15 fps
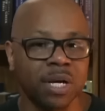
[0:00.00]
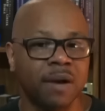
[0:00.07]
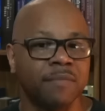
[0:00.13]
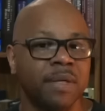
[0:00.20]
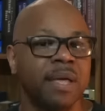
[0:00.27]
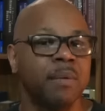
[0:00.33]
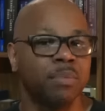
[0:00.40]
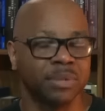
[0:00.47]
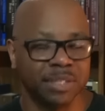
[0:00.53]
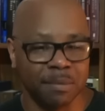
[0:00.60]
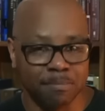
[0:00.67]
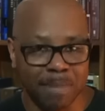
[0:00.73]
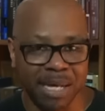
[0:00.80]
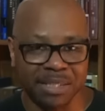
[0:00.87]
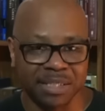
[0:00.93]
of it was the
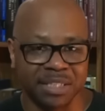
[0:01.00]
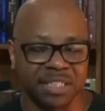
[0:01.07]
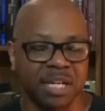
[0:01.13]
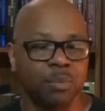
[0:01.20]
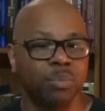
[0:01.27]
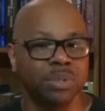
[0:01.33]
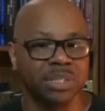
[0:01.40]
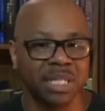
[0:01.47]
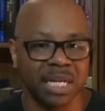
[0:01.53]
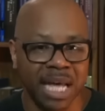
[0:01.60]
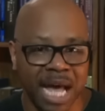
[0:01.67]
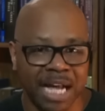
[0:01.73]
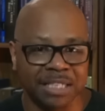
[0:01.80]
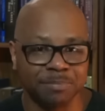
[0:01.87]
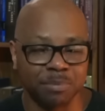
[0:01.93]
message. It was the
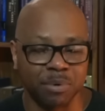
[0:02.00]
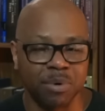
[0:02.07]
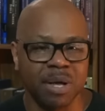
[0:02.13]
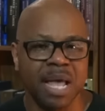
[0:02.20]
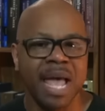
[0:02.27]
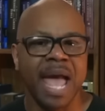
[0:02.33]
gospel.